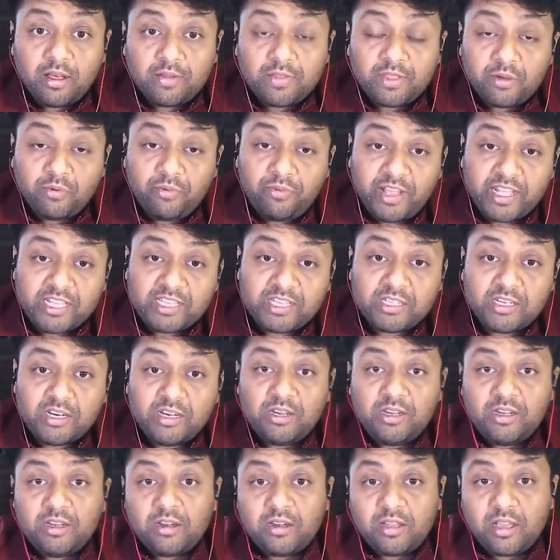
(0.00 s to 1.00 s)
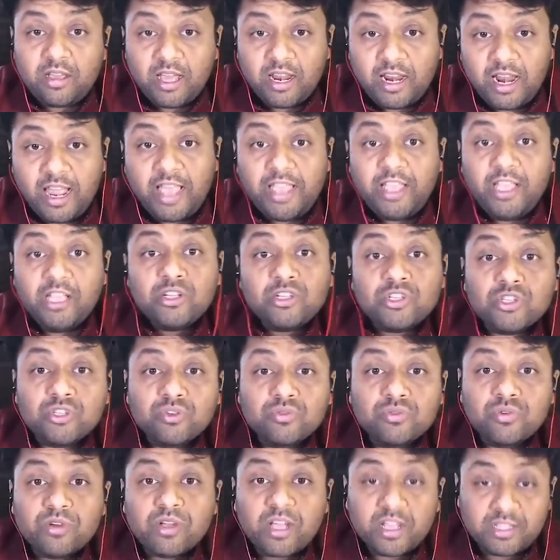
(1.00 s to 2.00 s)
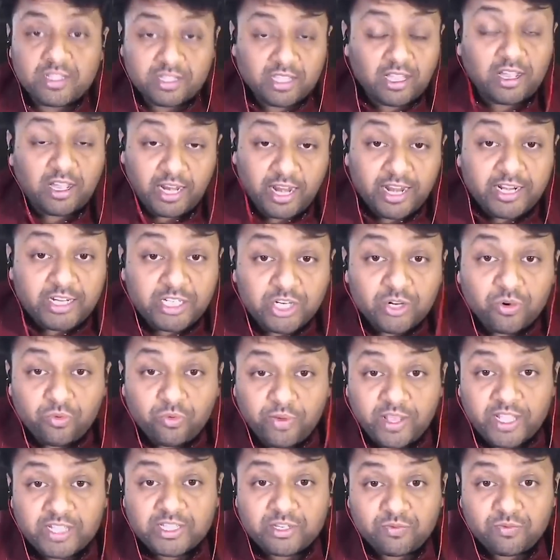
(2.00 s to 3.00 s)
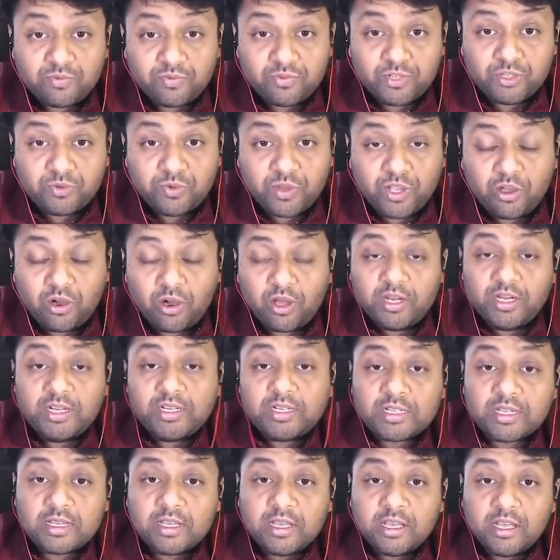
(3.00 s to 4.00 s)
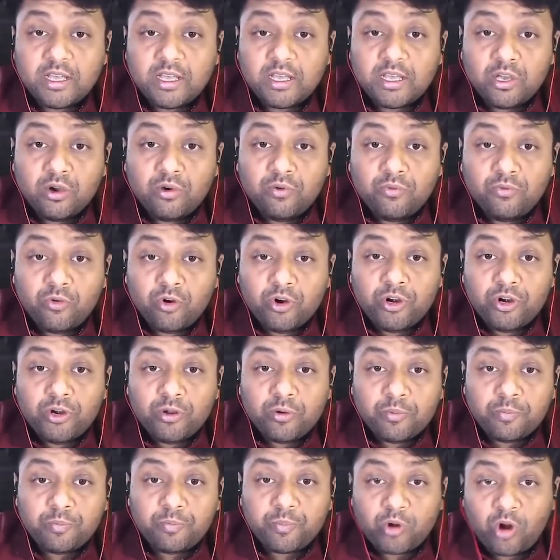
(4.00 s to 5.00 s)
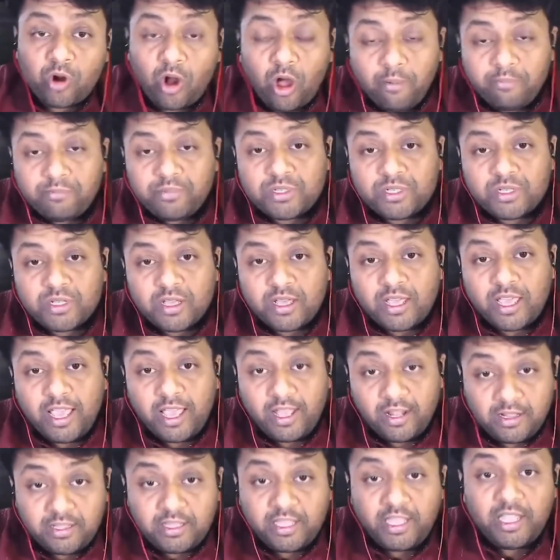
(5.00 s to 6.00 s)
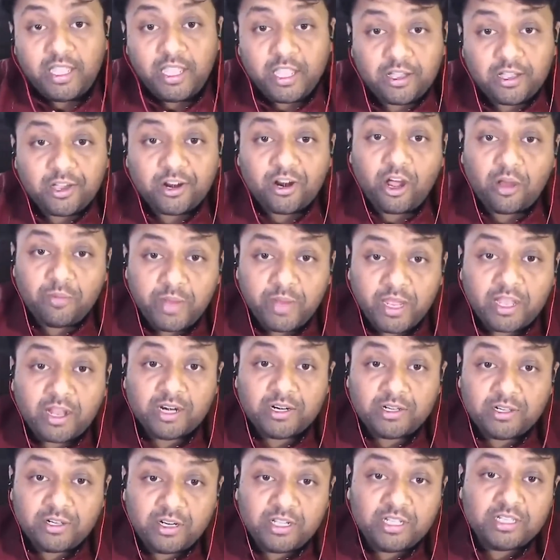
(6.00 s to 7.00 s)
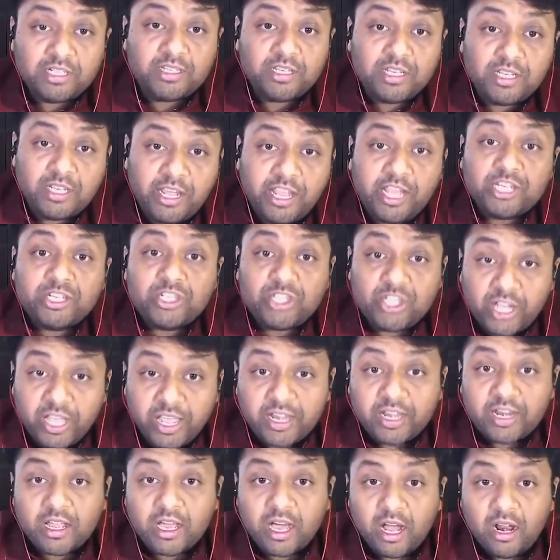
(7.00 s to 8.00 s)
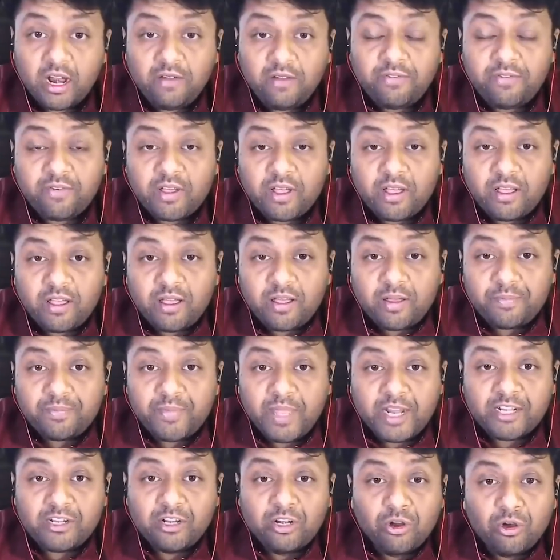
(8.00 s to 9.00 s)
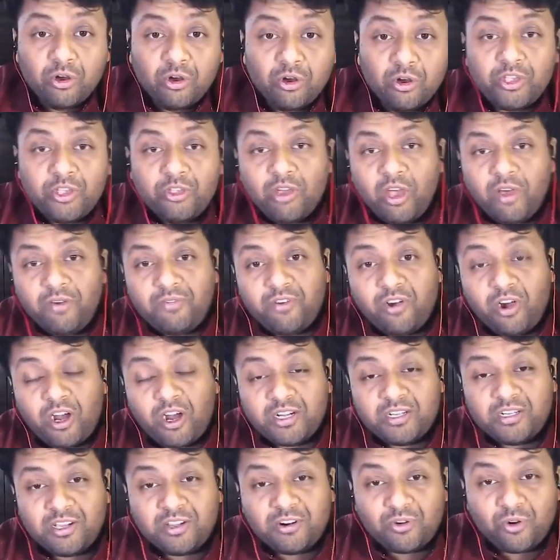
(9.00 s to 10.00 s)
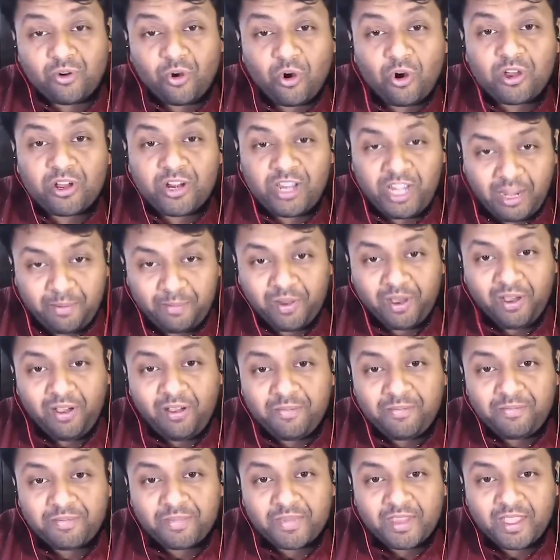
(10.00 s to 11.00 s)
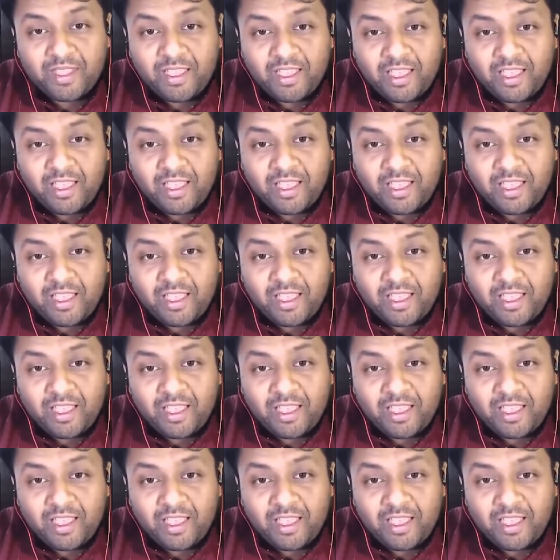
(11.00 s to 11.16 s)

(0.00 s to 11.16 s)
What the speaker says: the Western alliance, the collective West, which we call it, would prompt healthy economy countries in Asia and Gulf that, look, you have got a rogue neighbor